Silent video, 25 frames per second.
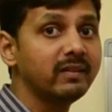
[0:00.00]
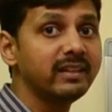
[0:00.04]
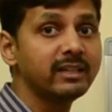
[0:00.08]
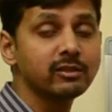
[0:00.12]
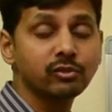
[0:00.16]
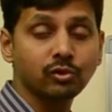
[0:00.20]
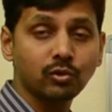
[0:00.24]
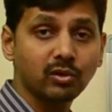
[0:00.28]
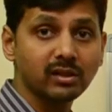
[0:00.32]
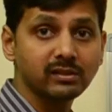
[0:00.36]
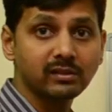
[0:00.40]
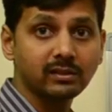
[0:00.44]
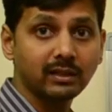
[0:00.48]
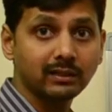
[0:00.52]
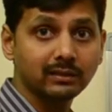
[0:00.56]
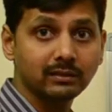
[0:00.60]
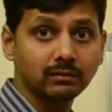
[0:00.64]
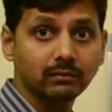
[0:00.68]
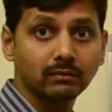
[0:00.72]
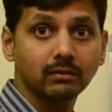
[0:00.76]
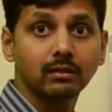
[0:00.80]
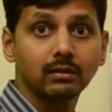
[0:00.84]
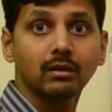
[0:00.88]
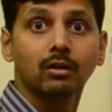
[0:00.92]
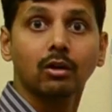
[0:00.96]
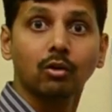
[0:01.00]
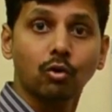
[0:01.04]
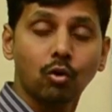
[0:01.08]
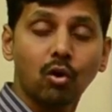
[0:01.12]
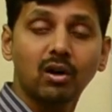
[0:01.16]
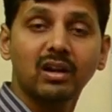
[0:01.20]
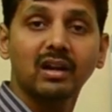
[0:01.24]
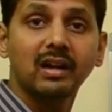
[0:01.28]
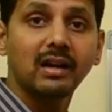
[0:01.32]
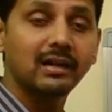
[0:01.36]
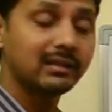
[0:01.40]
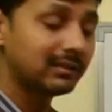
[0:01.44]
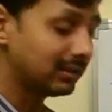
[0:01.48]
need to construct
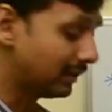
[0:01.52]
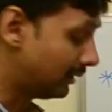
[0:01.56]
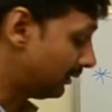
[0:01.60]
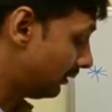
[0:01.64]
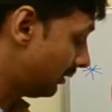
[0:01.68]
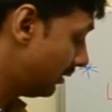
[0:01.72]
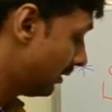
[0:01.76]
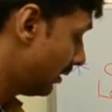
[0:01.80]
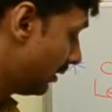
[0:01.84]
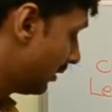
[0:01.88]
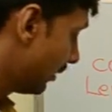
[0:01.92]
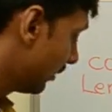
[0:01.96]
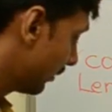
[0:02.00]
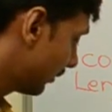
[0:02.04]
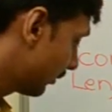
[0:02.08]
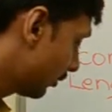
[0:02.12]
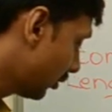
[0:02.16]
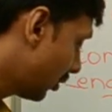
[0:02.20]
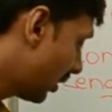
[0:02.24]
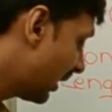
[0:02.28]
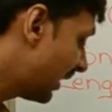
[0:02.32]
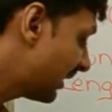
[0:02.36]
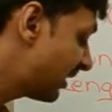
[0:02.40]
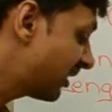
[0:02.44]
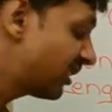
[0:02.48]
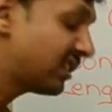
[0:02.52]
quadrilateral. So let's